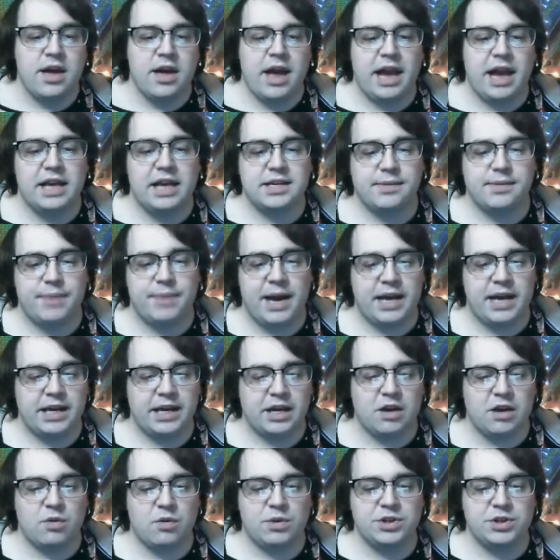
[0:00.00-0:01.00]
and
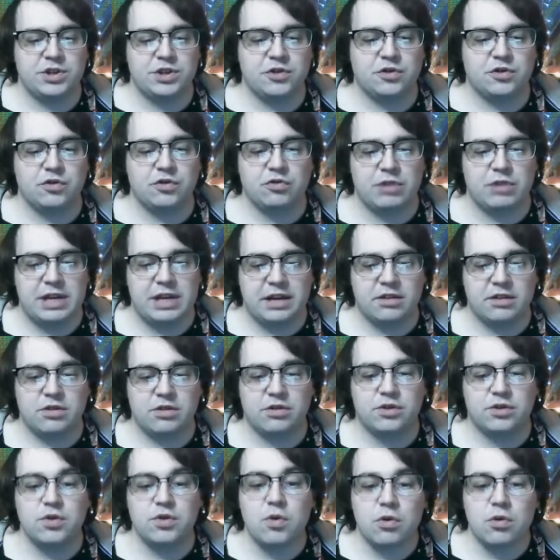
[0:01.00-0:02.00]
depending on which Greek
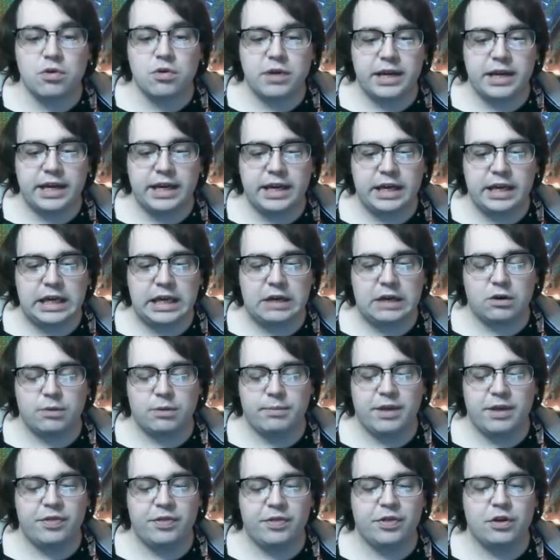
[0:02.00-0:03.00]
story or
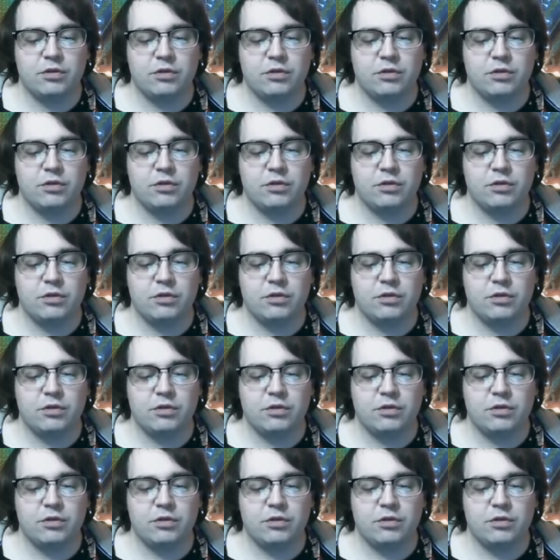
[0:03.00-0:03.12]
myth you're